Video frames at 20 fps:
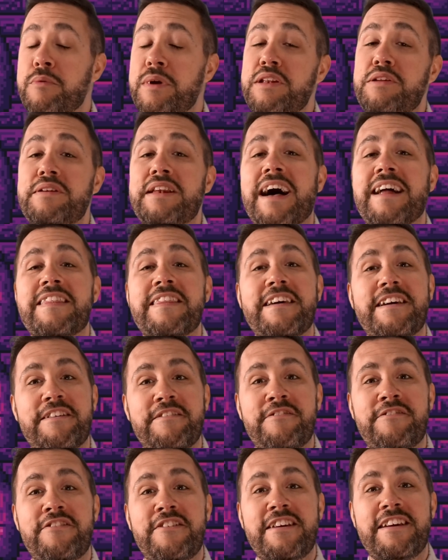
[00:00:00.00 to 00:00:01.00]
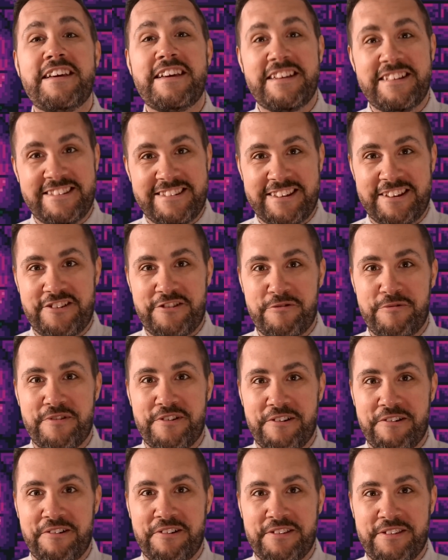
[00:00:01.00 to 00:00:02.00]
we do not live in such a
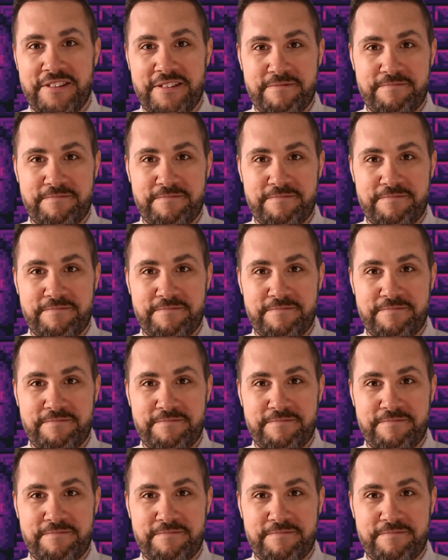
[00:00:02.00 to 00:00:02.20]
world.